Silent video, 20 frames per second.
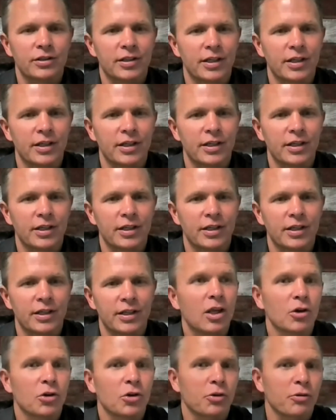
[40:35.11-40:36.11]
And then,
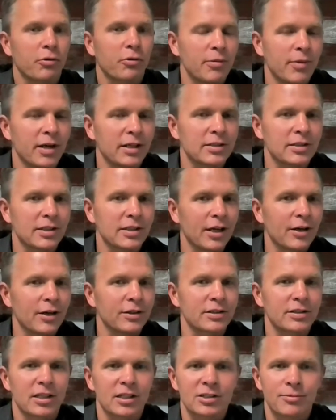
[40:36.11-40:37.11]
3 months later,
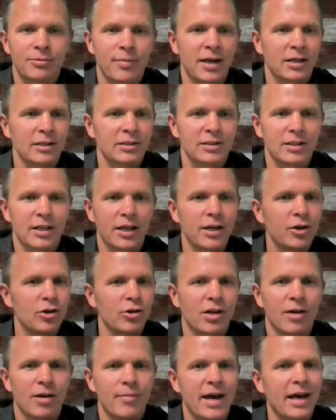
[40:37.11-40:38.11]
6 months later, you
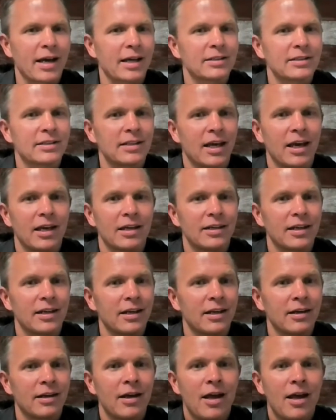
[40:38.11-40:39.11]
come back and say,
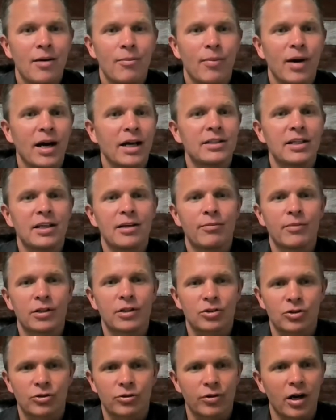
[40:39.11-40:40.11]
Dean, my team has
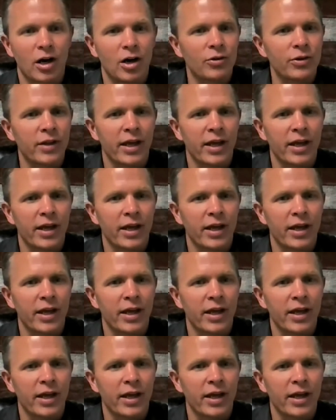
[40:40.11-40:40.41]
grown.